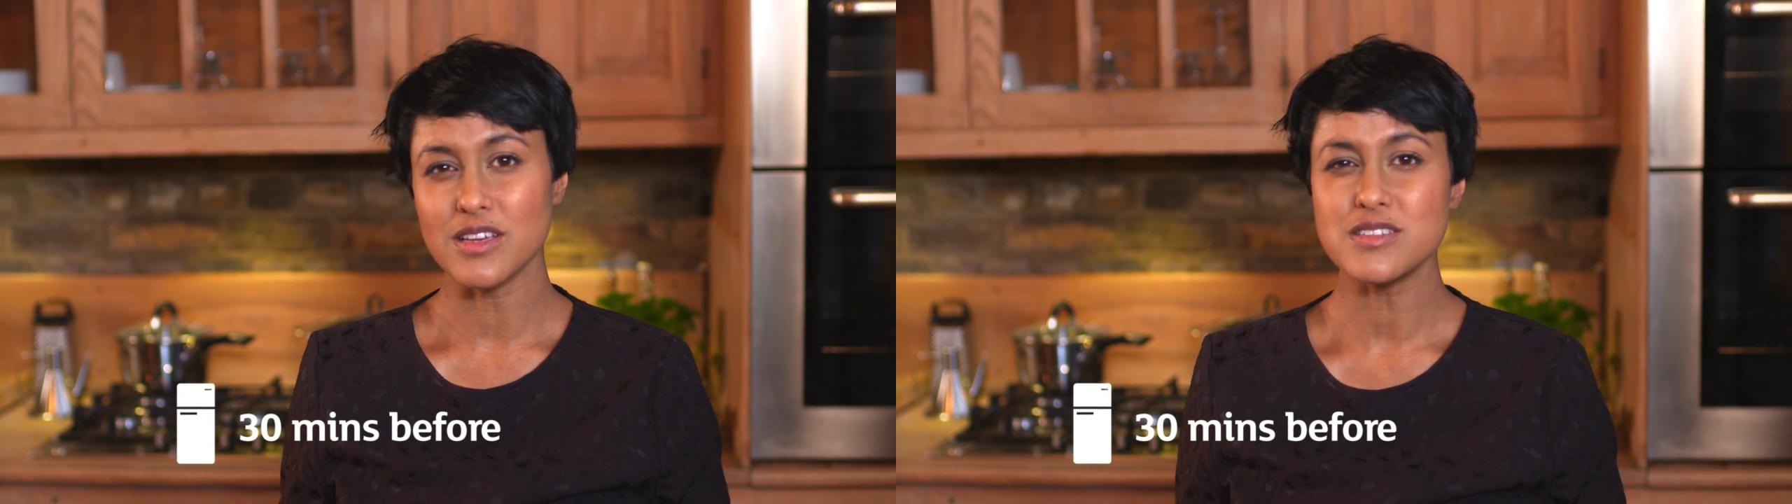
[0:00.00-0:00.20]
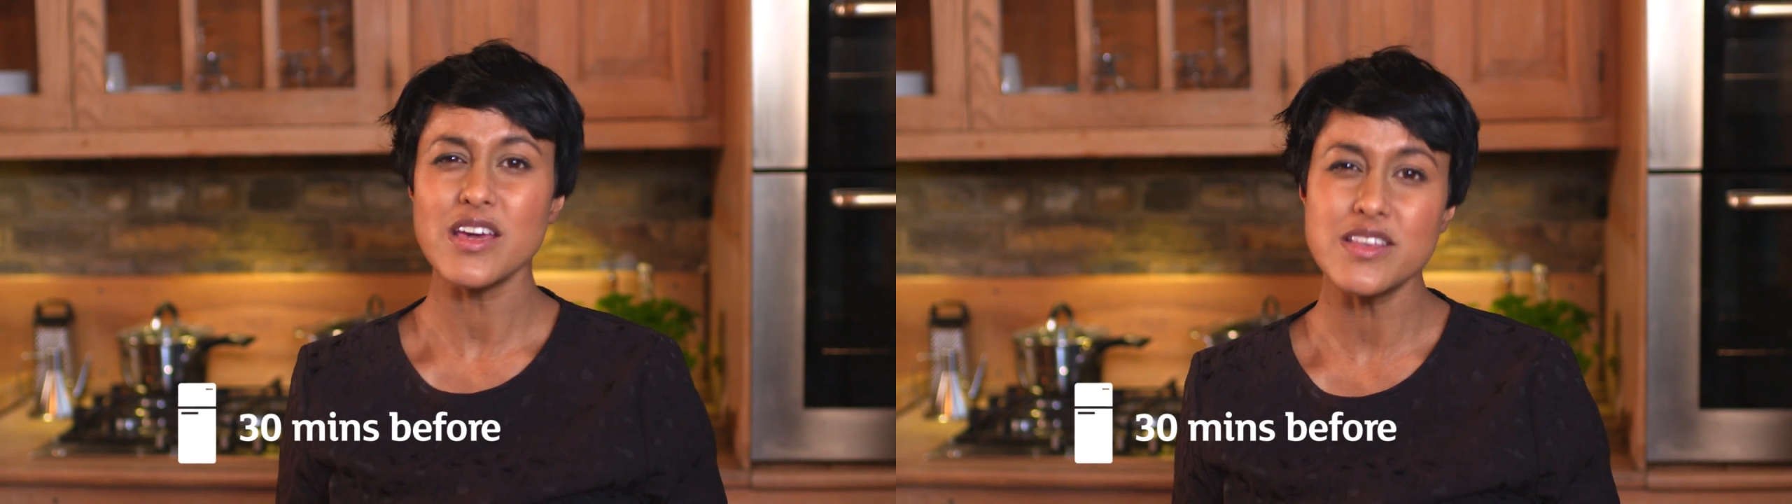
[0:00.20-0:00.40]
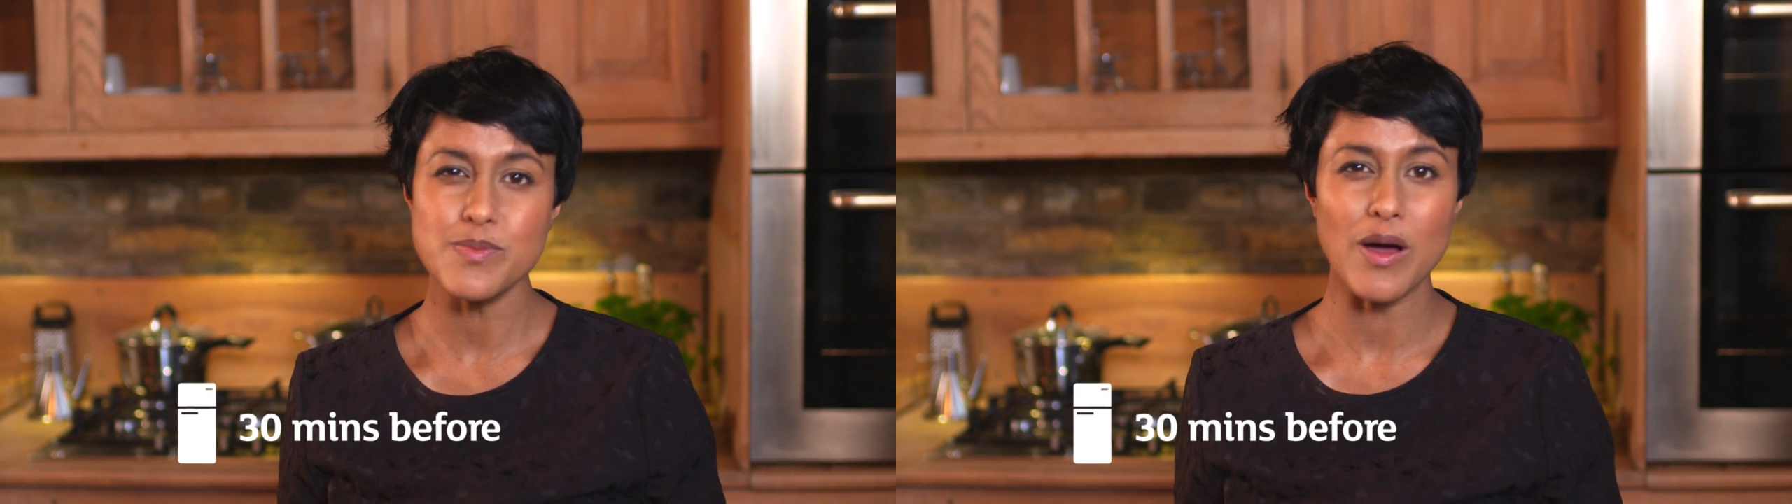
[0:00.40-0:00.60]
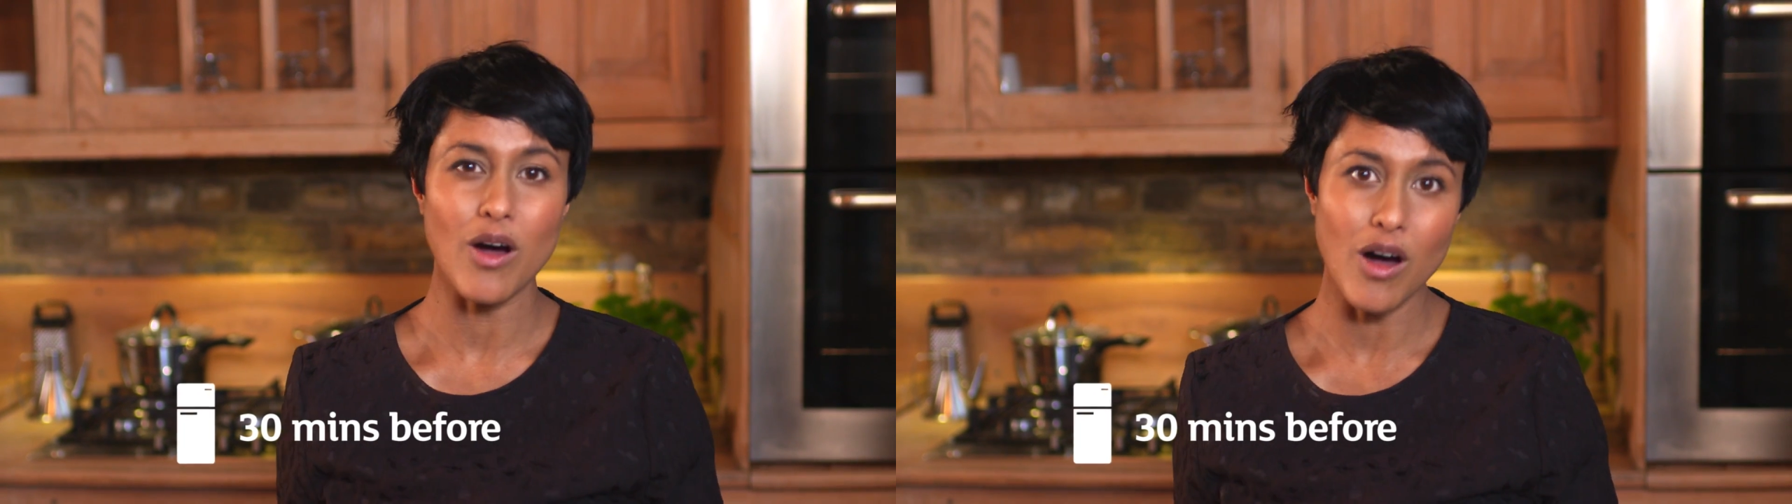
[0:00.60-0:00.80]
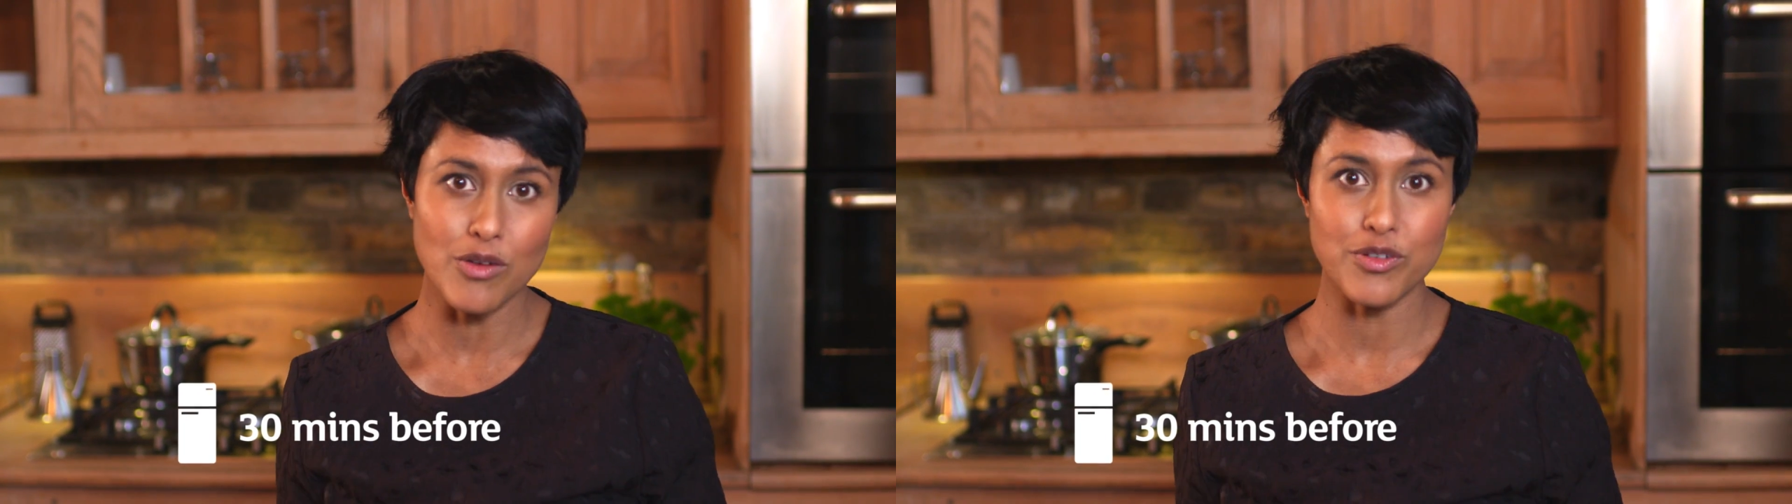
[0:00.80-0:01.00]
It takes about
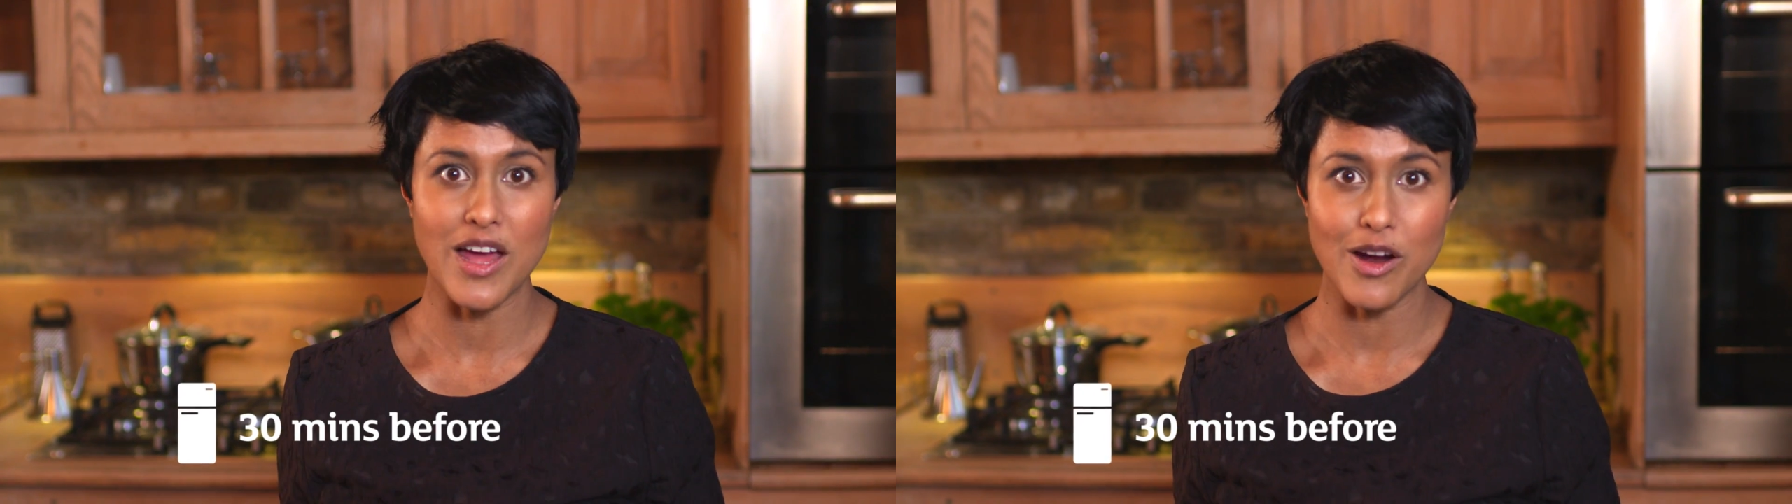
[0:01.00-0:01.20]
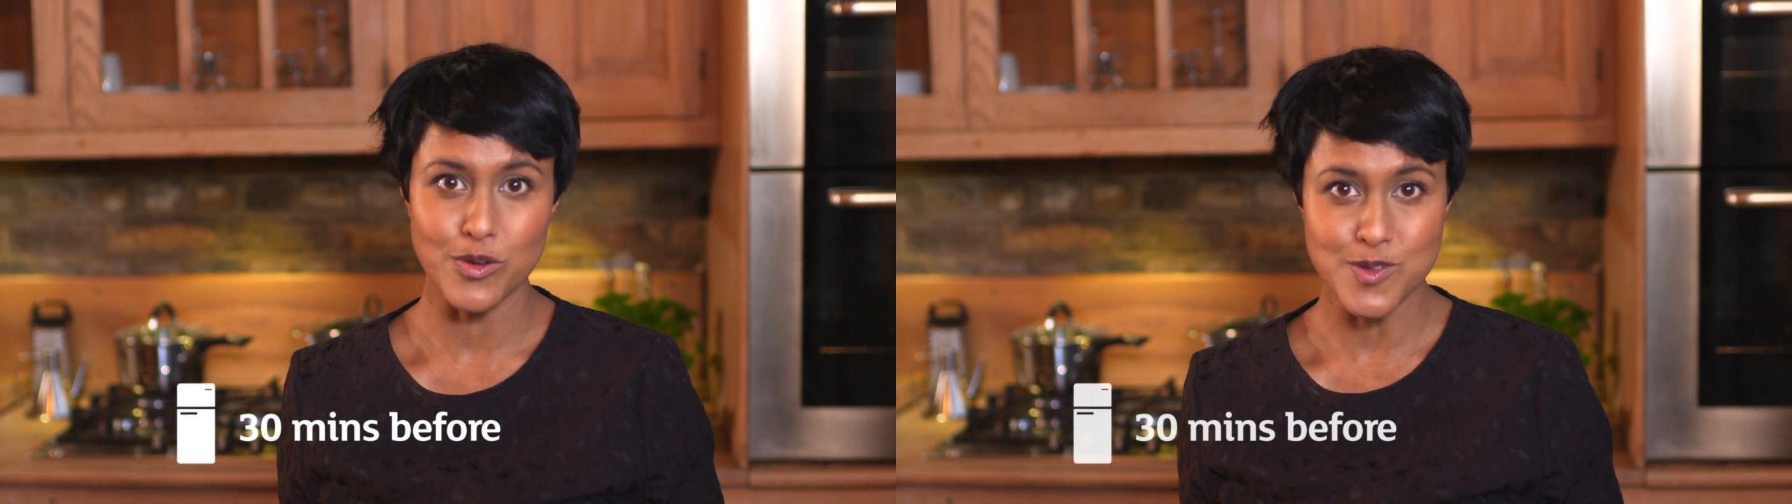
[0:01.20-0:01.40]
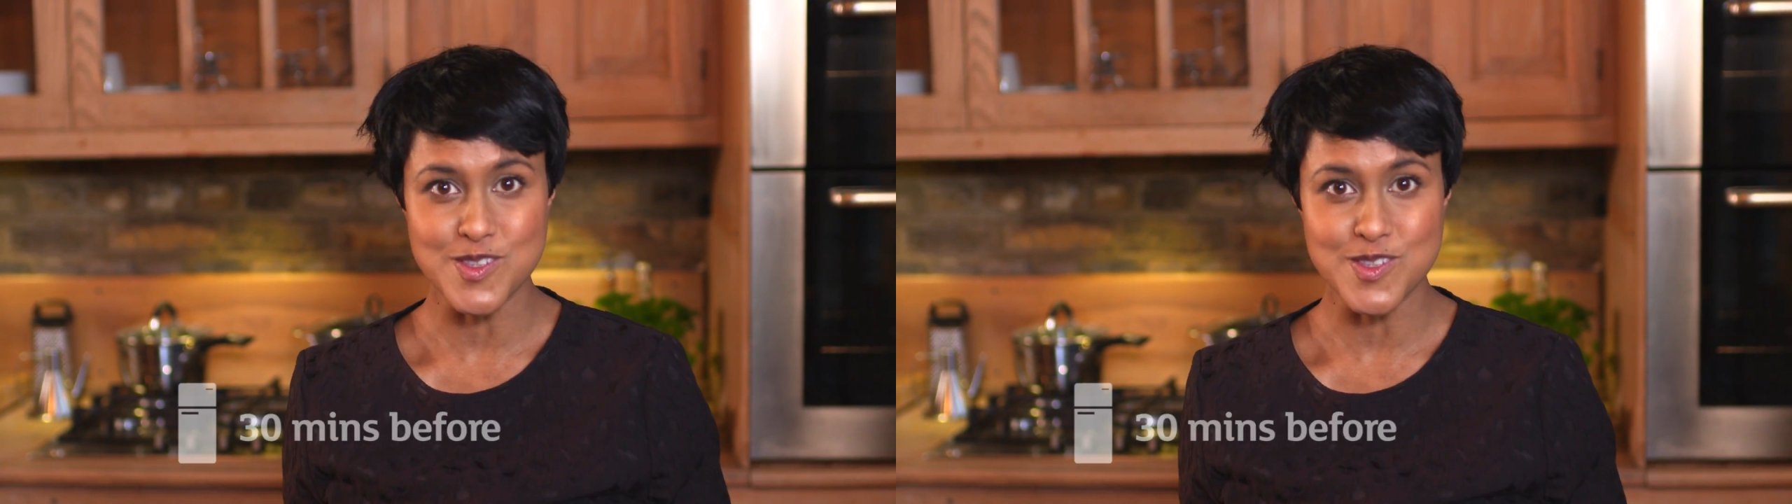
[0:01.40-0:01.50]
half an hour or